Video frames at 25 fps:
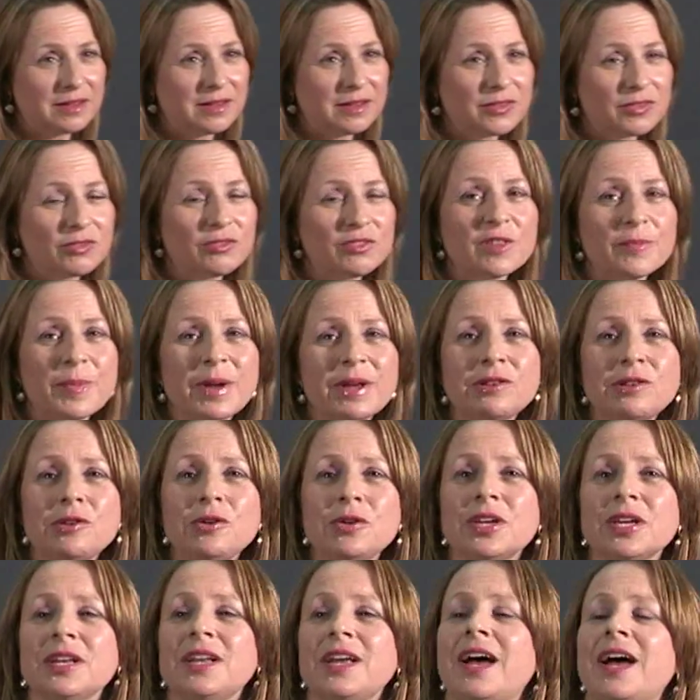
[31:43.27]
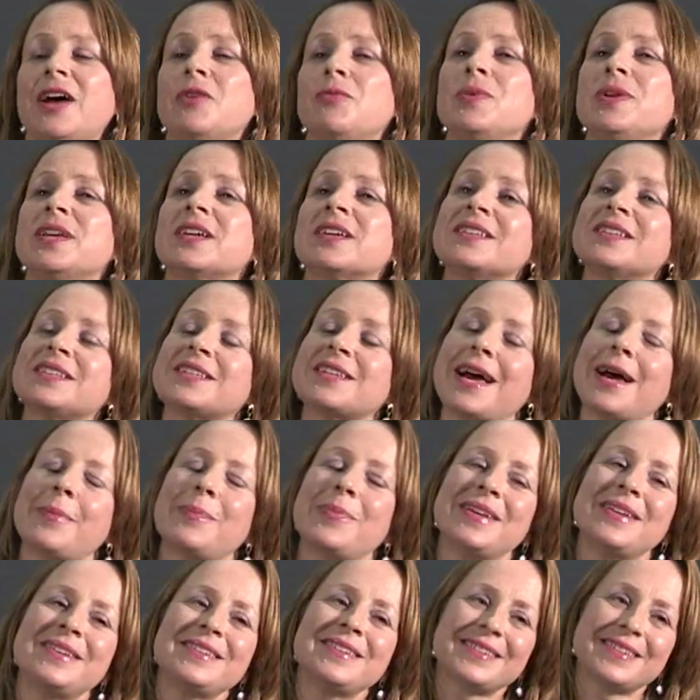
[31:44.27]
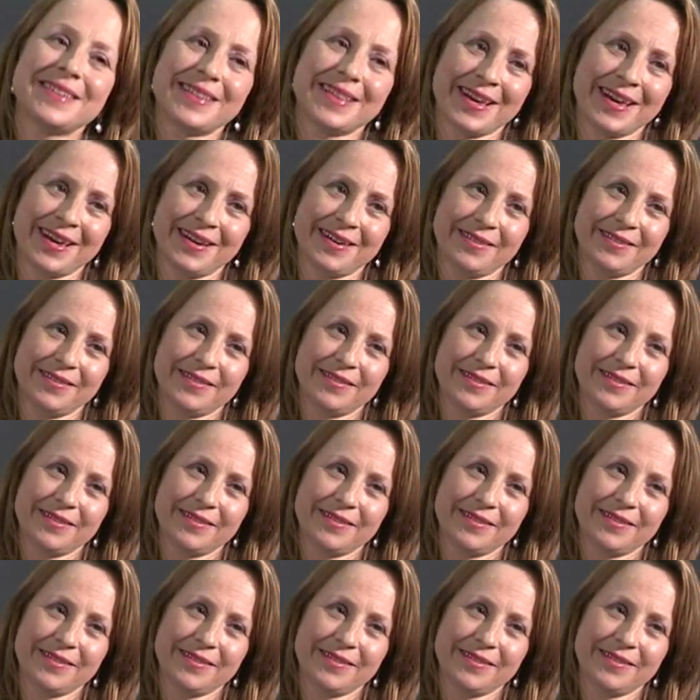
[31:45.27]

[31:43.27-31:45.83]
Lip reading: So it's about looking at how we can tap into that.